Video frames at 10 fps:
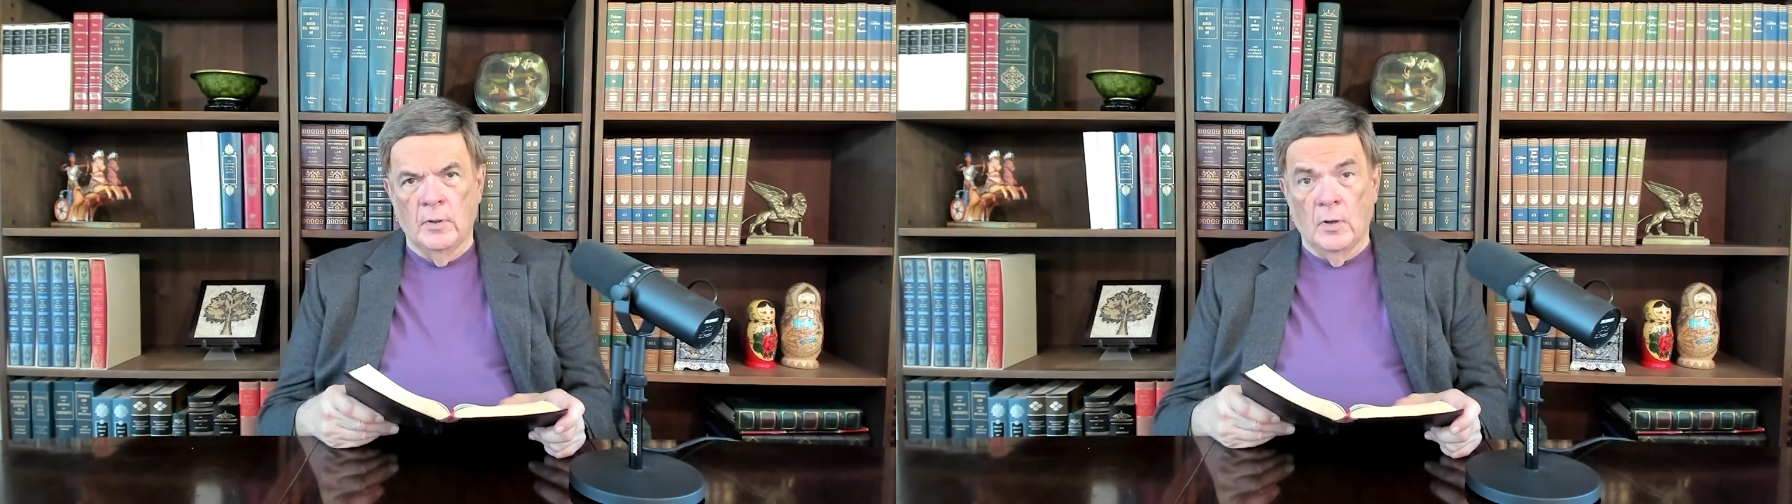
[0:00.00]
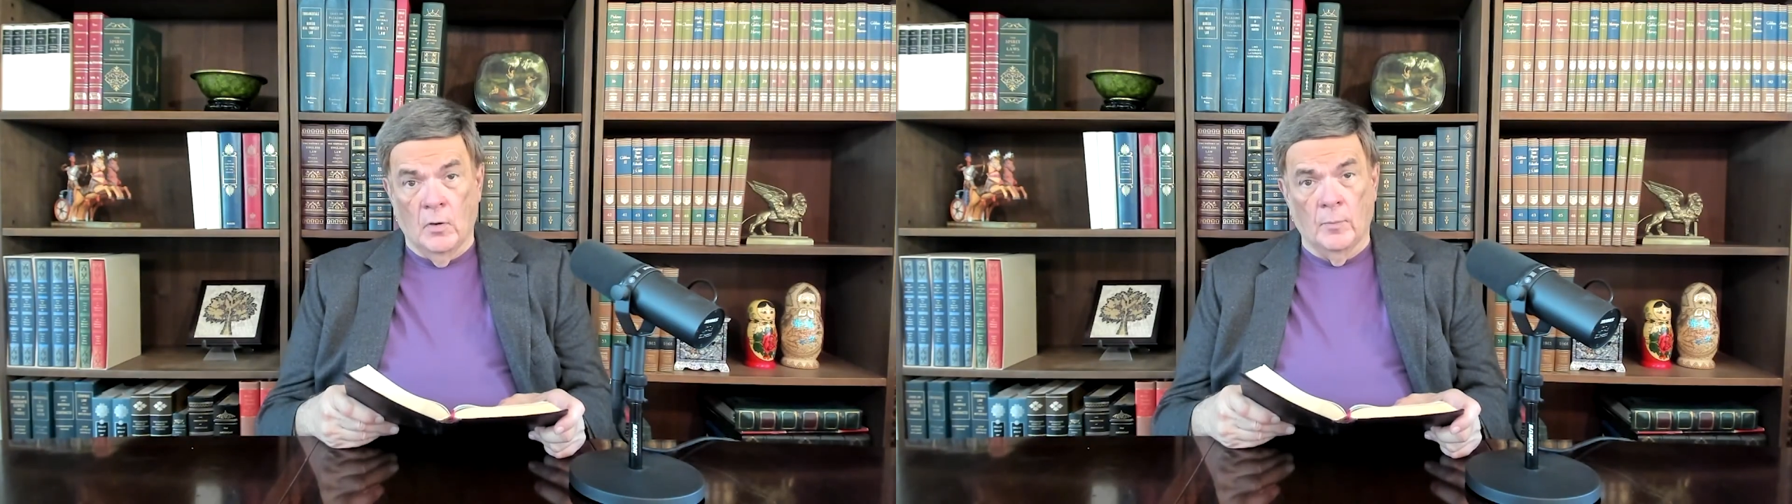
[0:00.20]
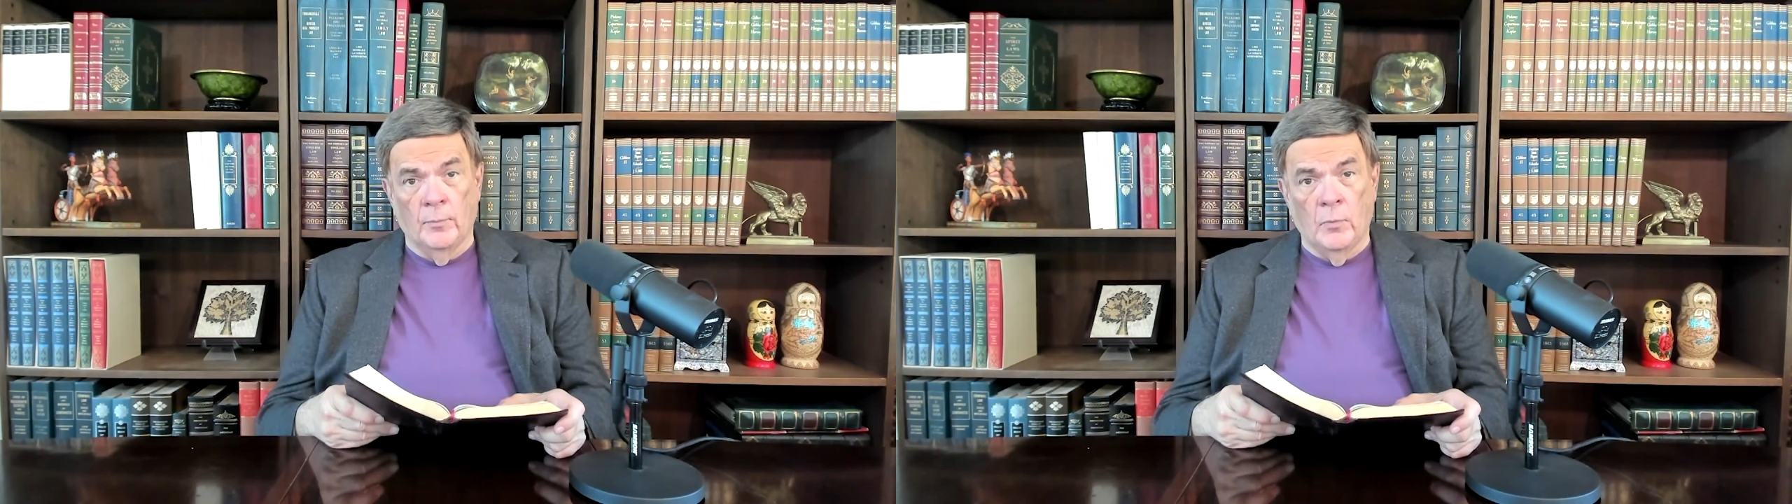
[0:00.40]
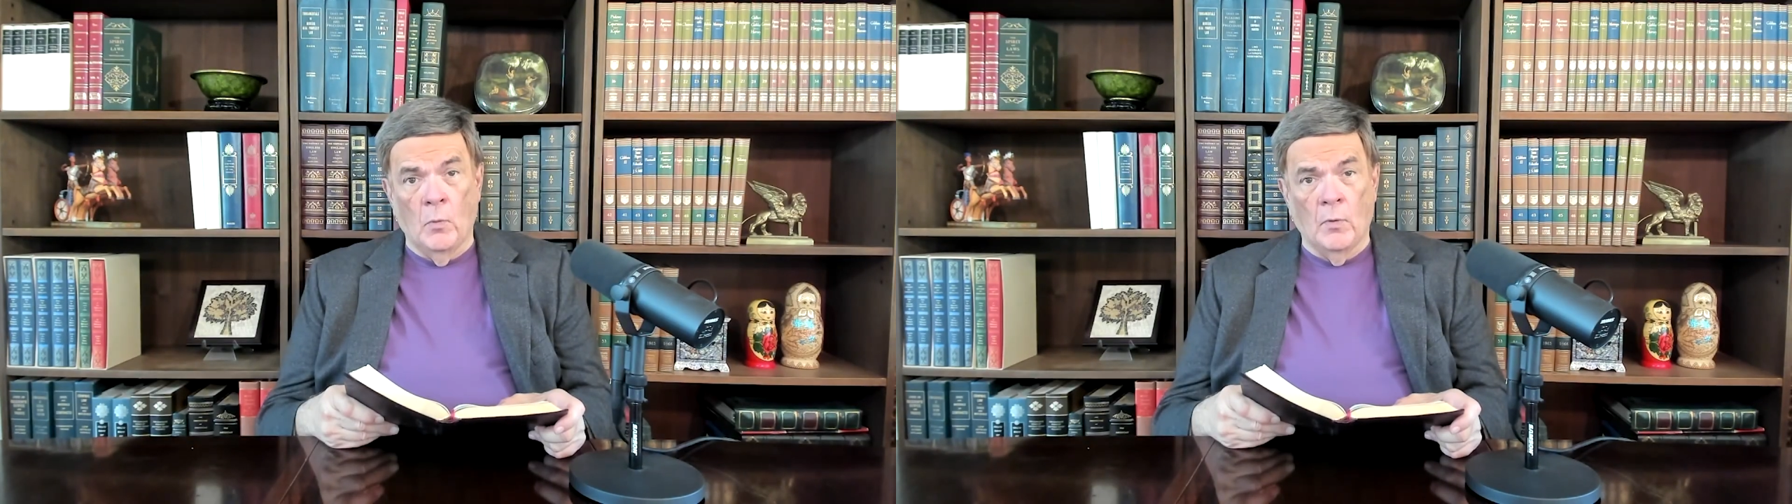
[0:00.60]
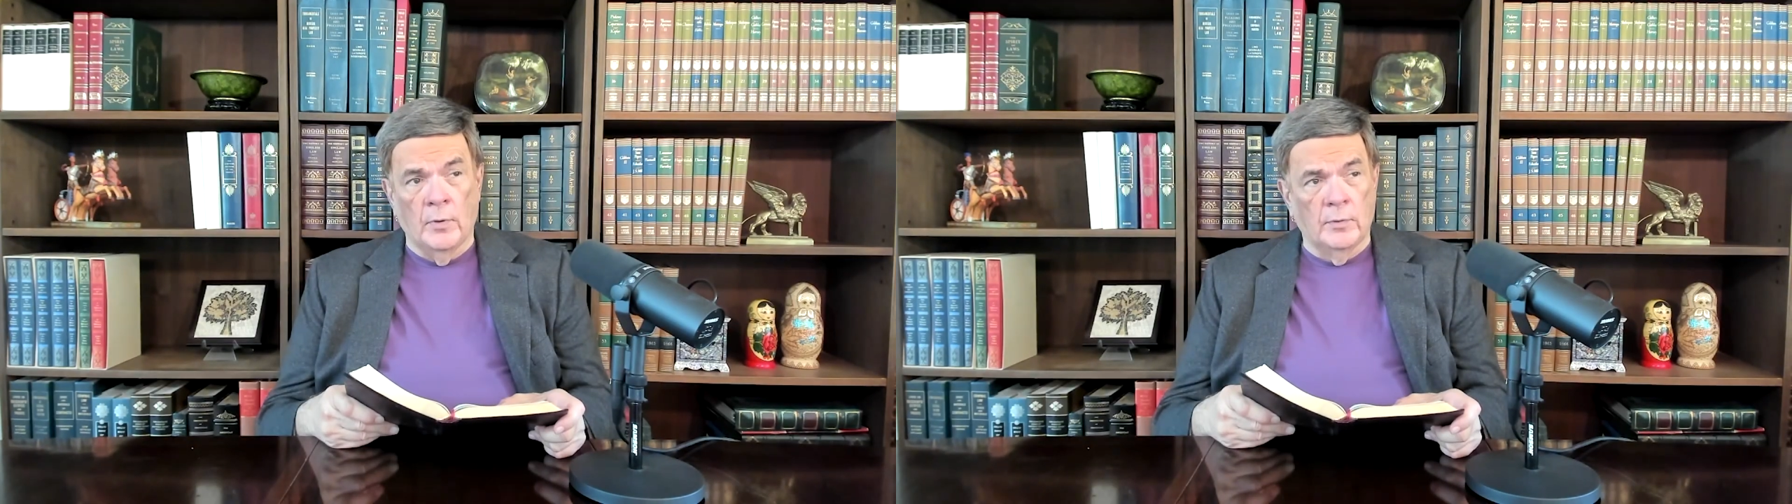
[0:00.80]
are
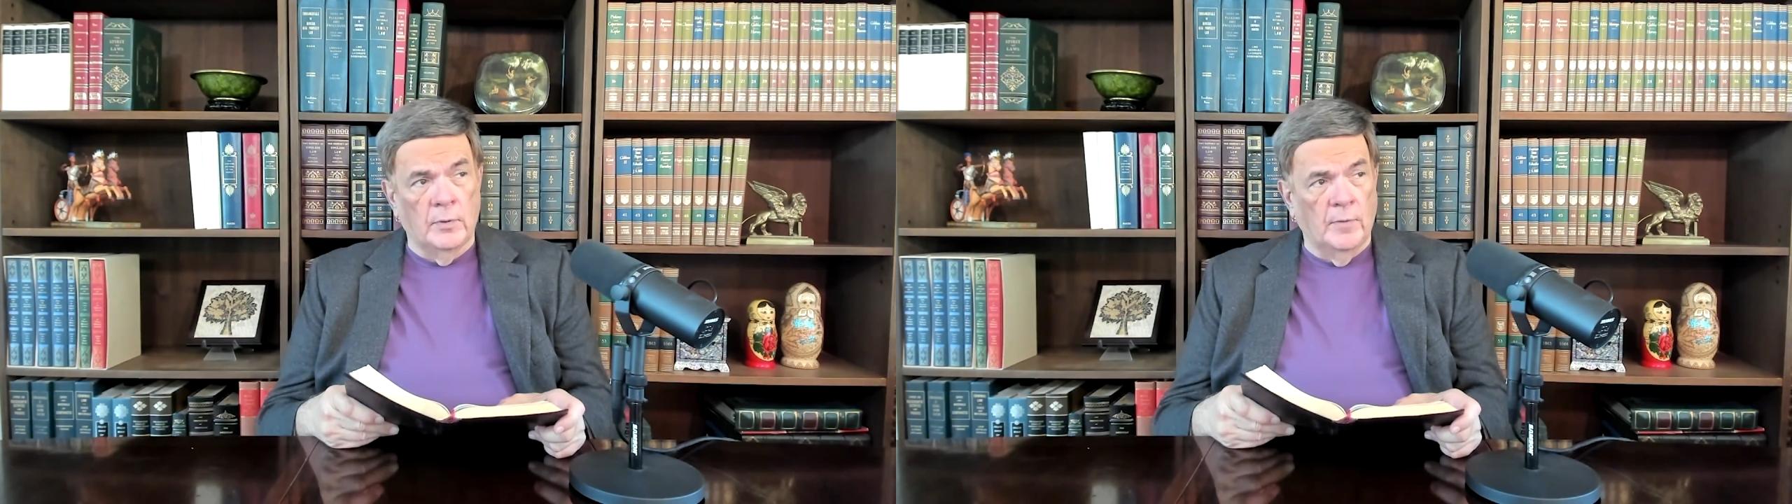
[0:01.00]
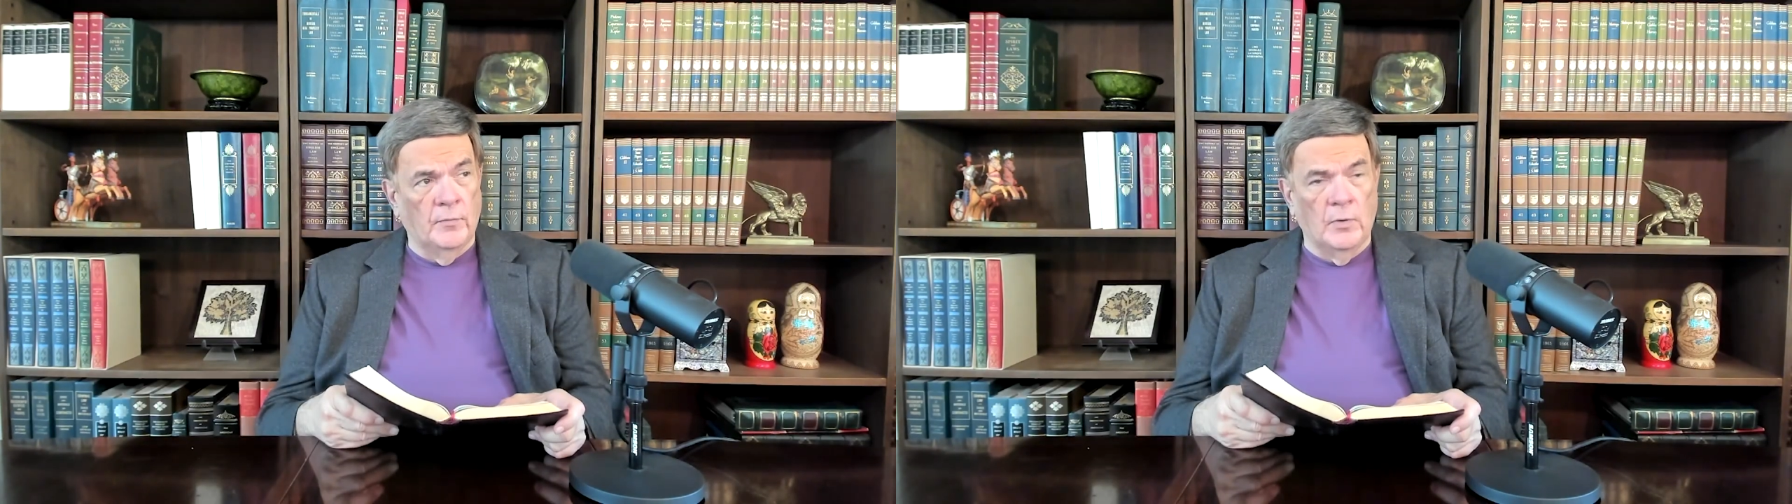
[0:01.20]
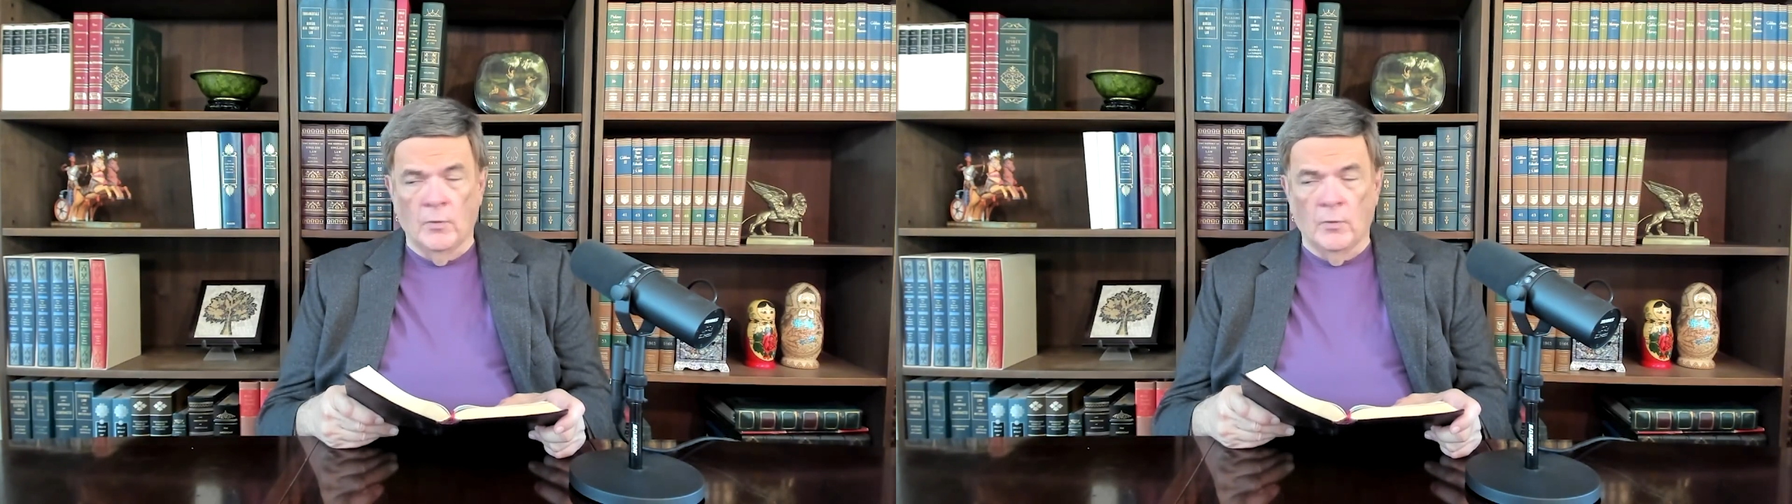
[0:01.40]
born of the